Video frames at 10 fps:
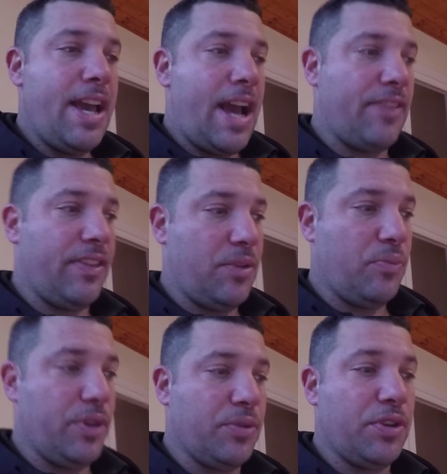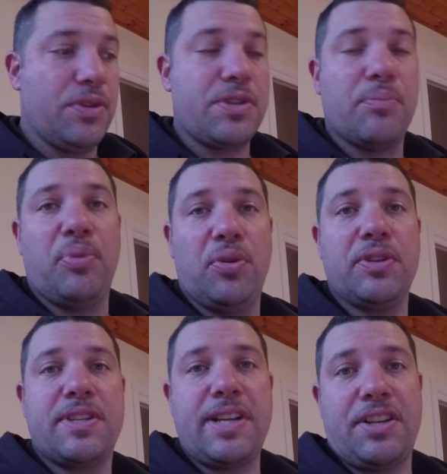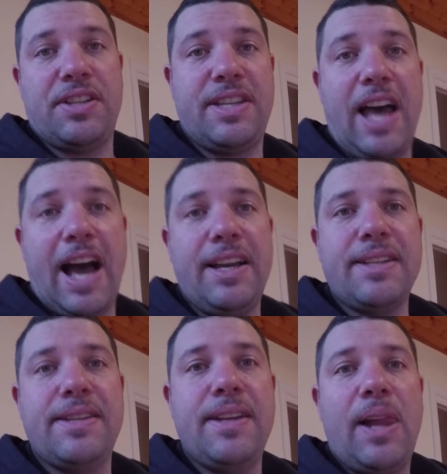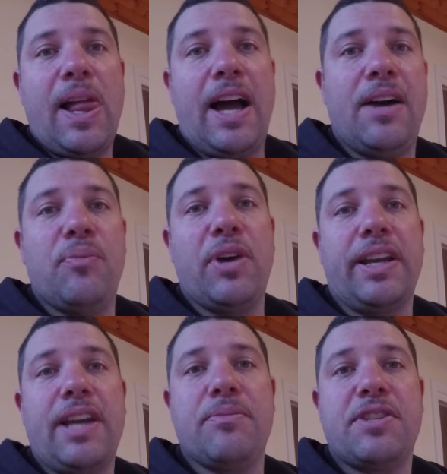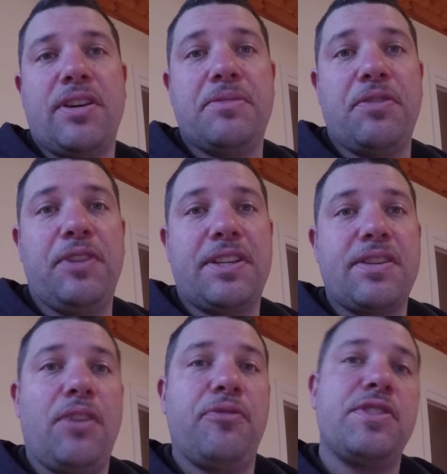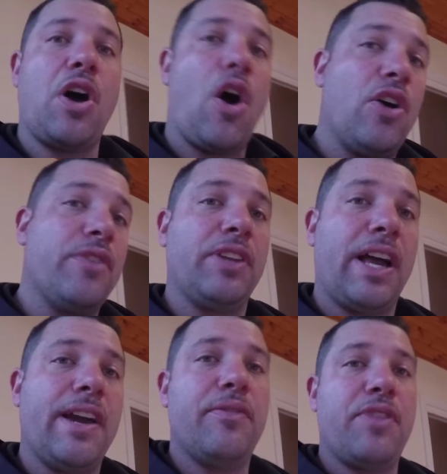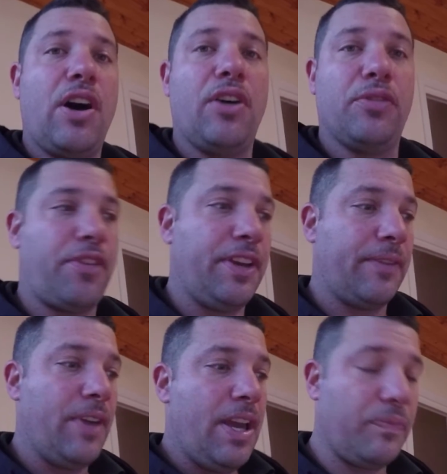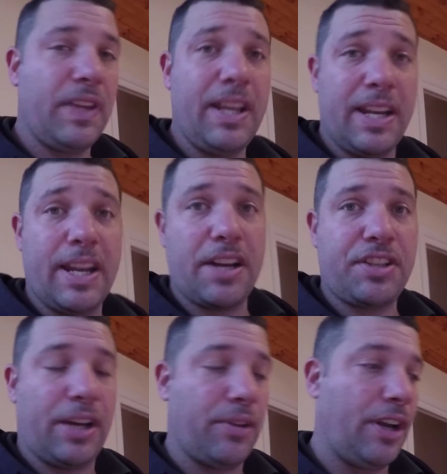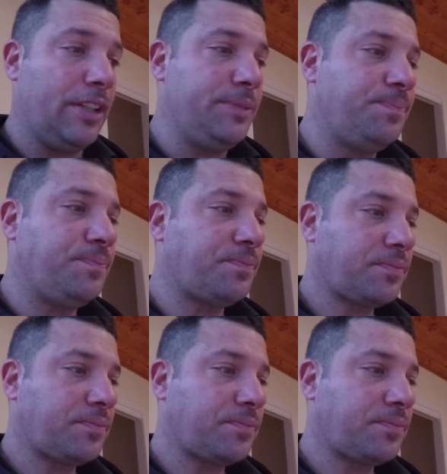and then we'll use a board such as that when it comes time to fix off to overlay over the whole thing. In a nutshell though,